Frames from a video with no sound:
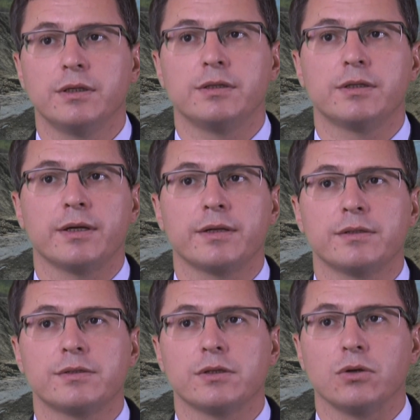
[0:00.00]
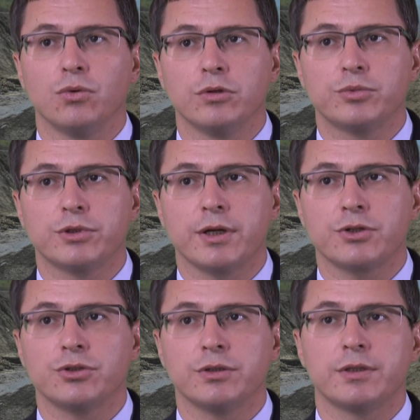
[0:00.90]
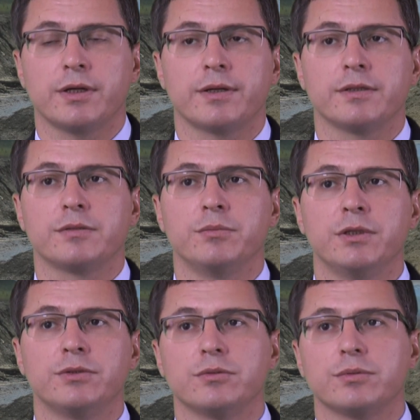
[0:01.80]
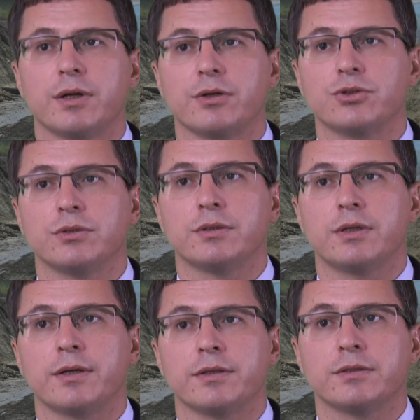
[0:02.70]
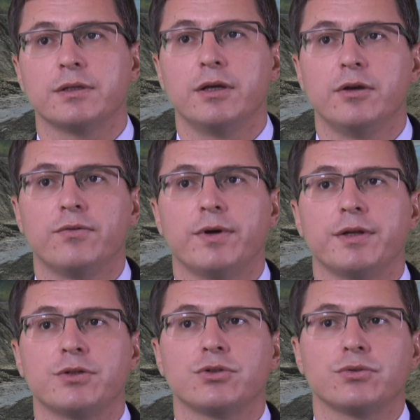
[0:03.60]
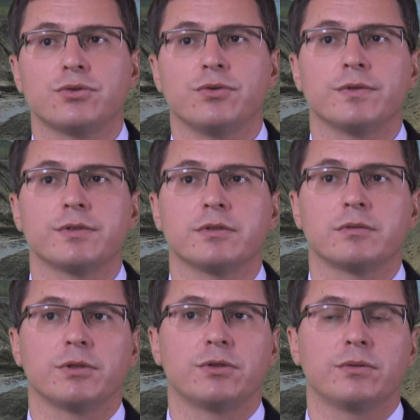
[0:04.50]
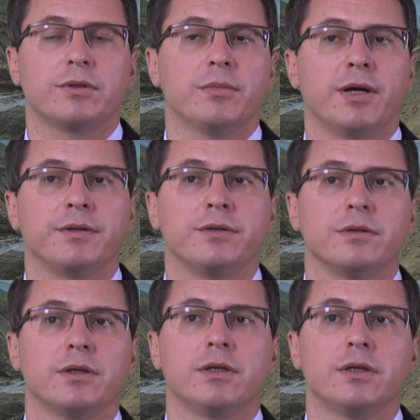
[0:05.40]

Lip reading: It targets oil production, it targets military production, it targets financial services, but not the mining.